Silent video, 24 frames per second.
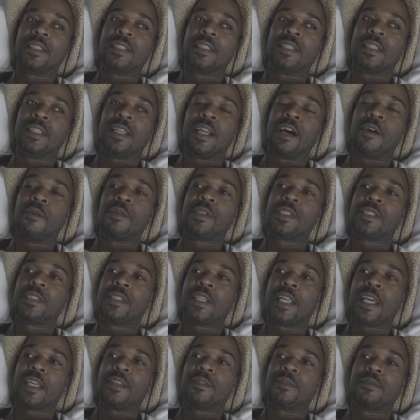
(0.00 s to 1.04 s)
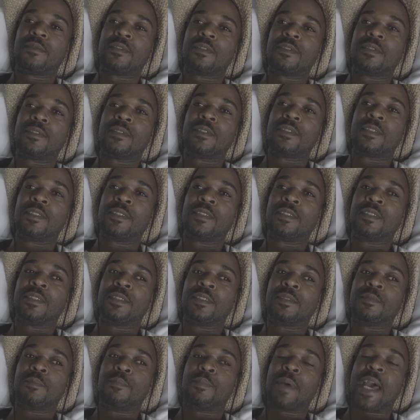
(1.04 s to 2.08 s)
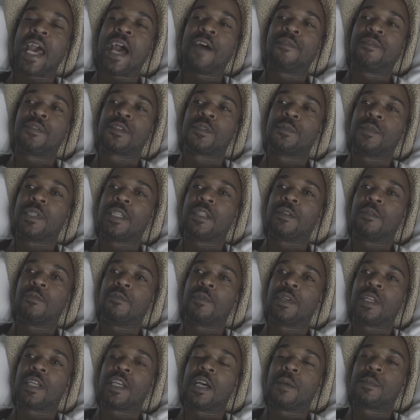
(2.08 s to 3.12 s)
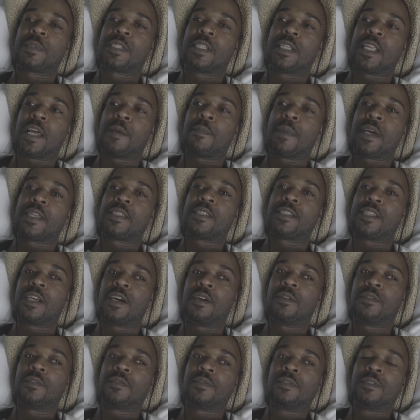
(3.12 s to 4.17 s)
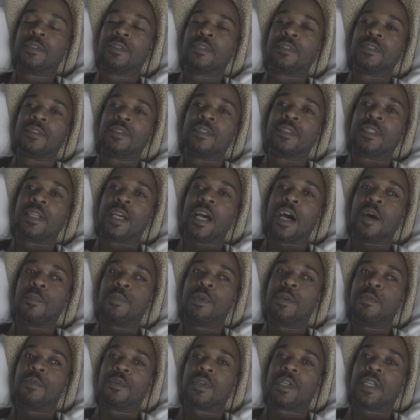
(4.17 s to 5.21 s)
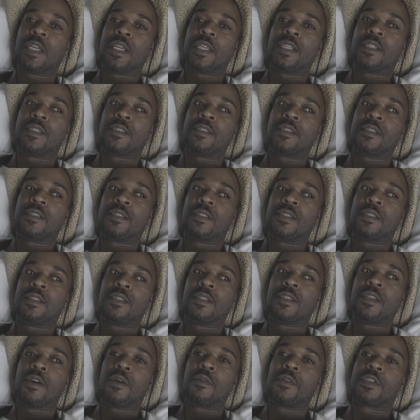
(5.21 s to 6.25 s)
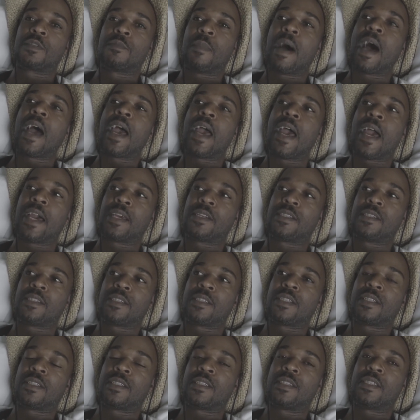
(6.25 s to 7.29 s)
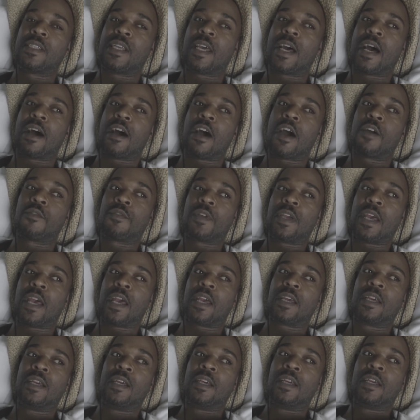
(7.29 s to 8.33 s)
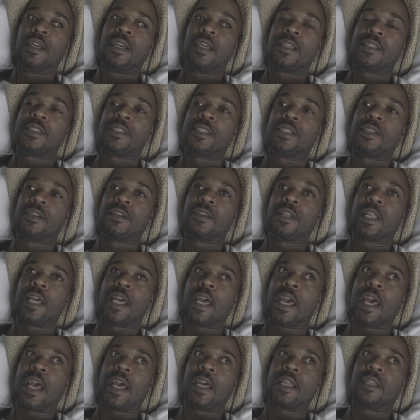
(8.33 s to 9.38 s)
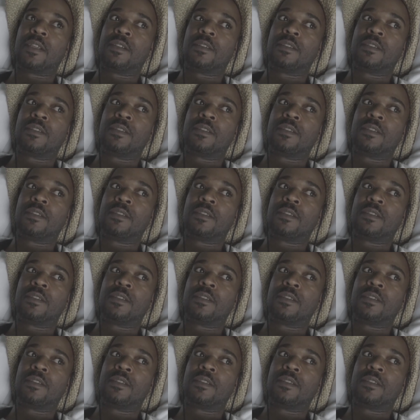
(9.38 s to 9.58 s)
it always like baffles me when it comes to like myself, how people can notice my actions and see how I react and still like act